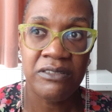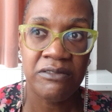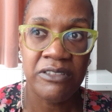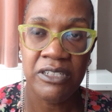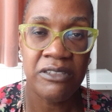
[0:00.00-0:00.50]

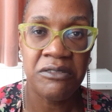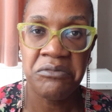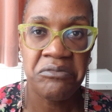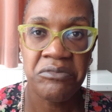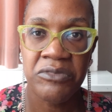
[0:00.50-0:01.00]
you know,
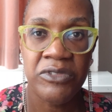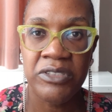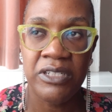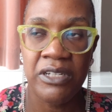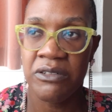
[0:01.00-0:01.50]

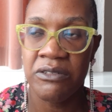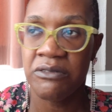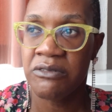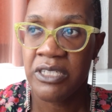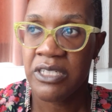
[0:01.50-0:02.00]

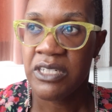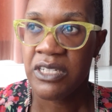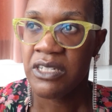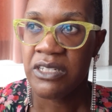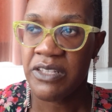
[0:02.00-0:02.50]

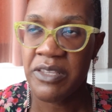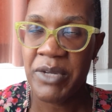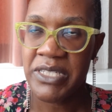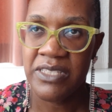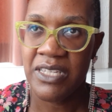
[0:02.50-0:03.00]
nothing
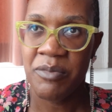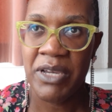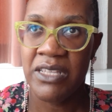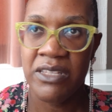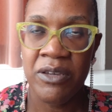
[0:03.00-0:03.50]
bad to say
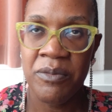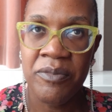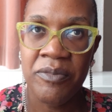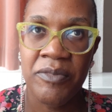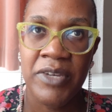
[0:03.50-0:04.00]
about
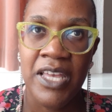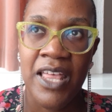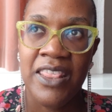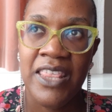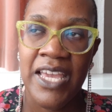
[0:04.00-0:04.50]
them.
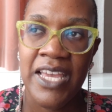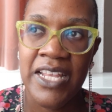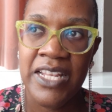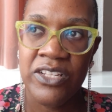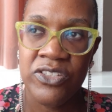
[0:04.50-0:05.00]

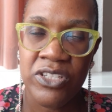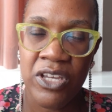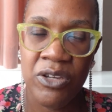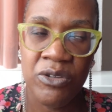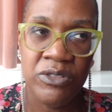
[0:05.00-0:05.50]
Then the
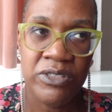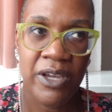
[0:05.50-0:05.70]
scones,